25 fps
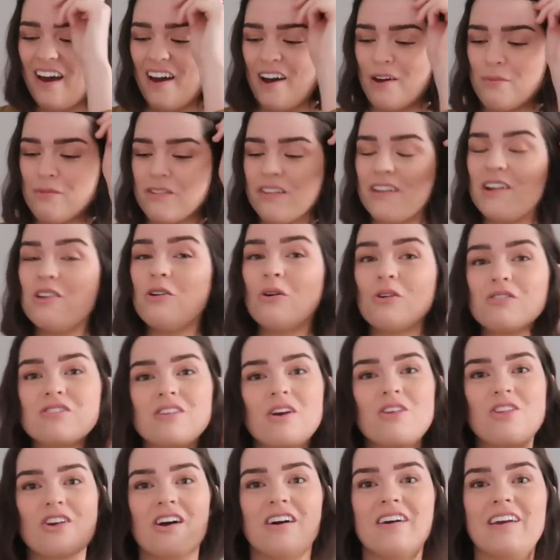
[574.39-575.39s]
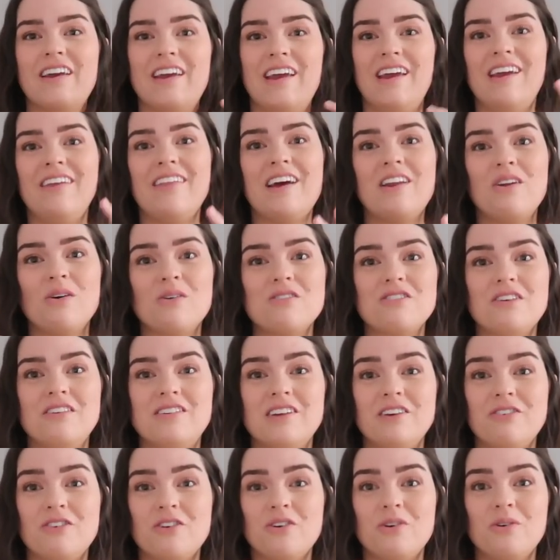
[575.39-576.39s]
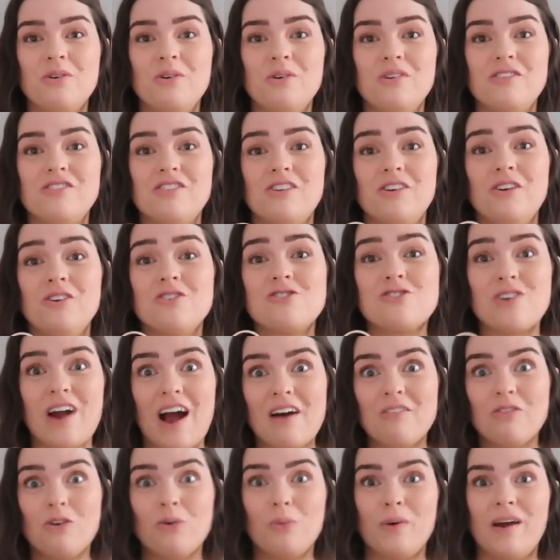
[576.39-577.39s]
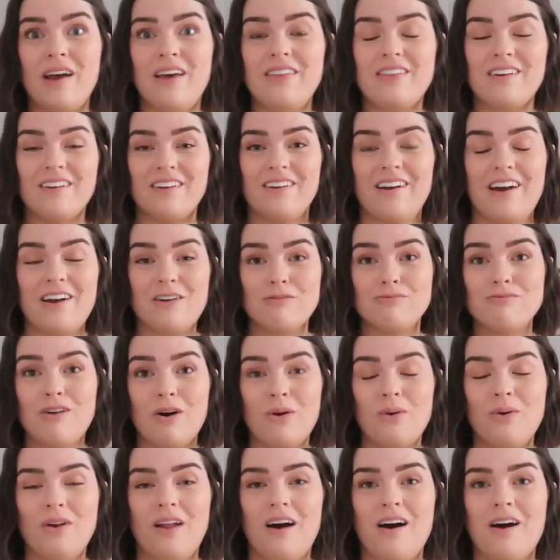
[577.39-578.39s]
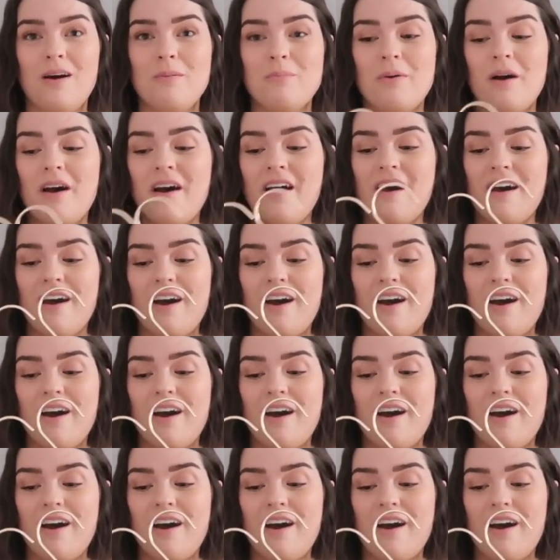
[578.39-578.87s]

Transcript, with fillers: Um, so they're not so chunky, they're not so difficult to travel with and like roll up,